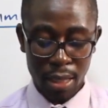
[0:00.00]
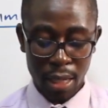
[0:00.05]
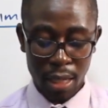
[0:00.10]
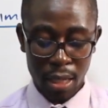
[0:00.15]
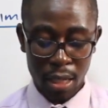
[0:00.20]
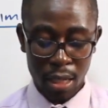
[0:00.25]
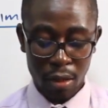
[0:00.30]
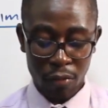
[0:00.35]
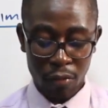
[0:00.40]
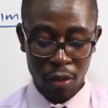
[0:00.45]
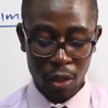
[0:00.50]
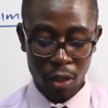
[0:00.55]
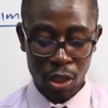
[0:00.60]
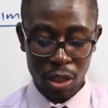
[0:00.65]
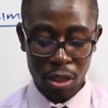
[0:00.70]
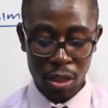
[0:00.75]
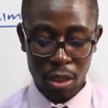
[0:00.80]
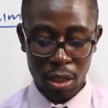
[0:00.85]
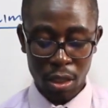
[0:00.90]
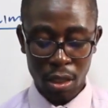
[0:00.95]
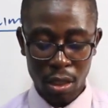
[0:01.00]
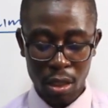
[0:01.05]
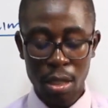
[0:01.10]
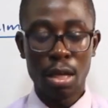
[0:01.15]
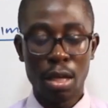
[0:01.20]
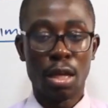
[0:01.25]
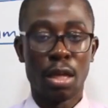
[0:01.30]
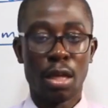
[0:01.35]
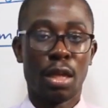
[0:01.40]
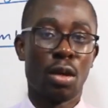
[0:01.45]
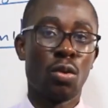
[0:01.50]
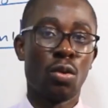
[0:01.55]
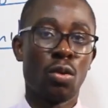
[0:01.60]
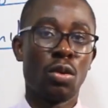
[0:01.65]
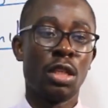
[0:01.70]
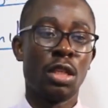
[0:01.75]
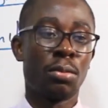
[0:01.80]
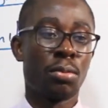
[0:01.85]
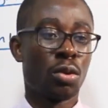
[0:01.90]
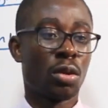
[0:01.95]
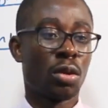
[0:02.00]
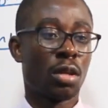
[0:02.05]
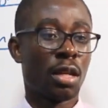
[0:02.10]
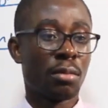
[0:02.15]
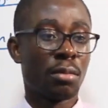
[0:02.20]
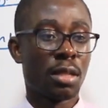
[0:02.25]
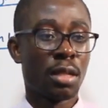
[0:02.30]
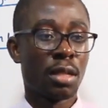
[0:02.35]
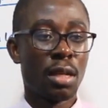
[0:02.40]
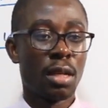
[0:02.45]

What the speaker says: inefficiency in the audit programs,